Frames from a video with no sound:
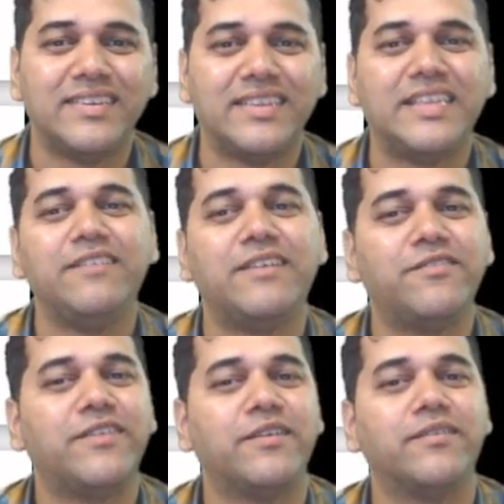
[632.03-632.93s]

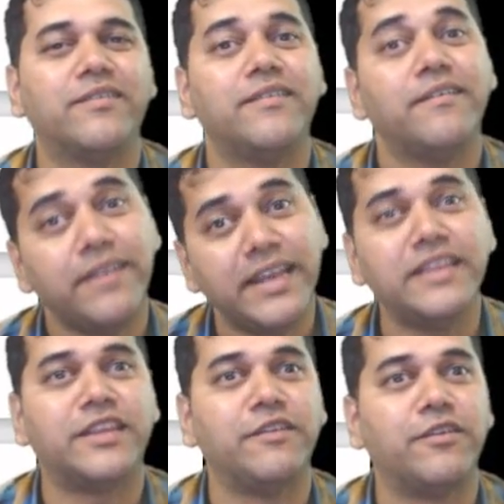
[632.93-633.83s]
315. Where
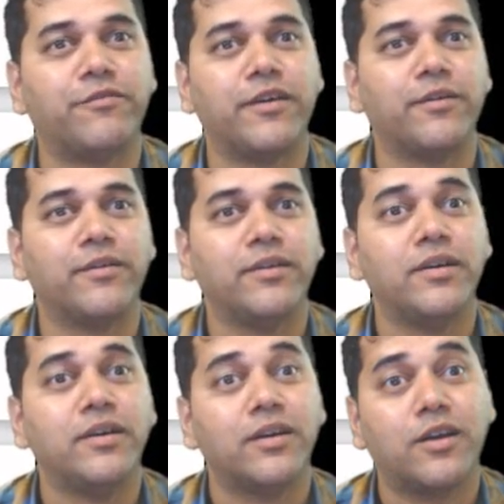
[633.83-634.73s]
in 315?
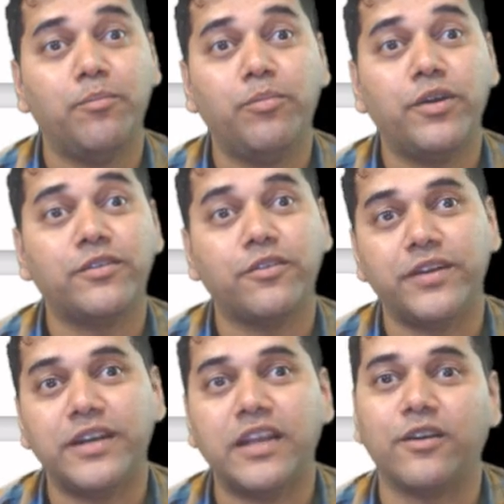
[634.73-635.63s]
Components of
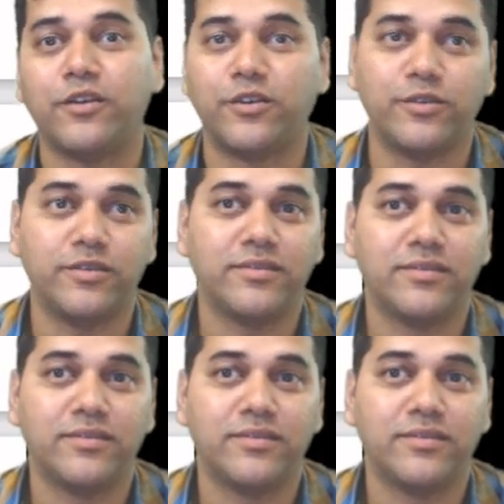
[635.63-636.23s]
internal control.